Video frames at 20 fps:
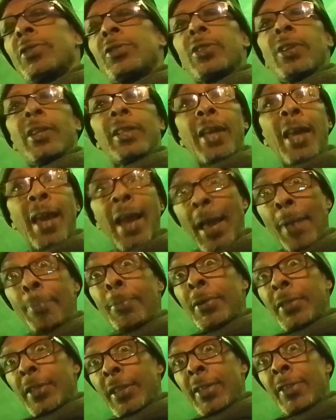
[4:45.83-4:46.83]
What's going to
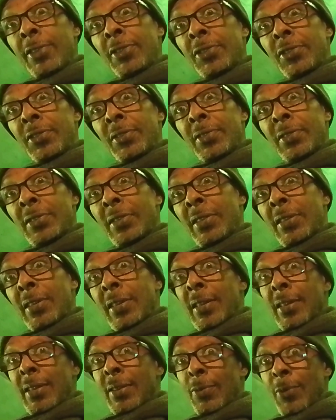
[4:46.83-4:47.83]
happen is,
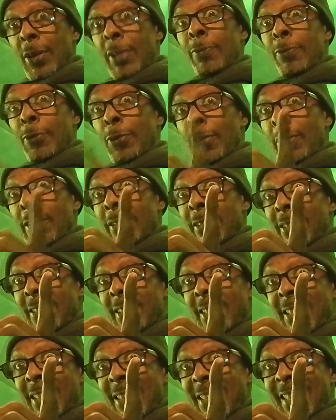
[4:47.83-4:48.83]
wait for it.
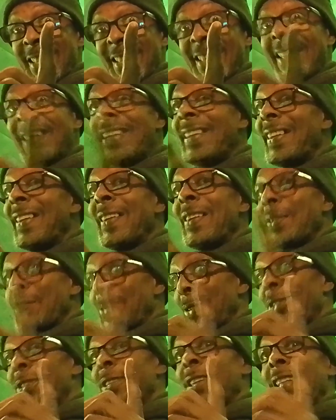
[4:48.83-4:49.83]

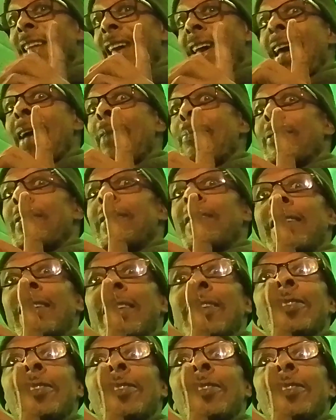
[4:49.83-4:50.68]
What's going to happen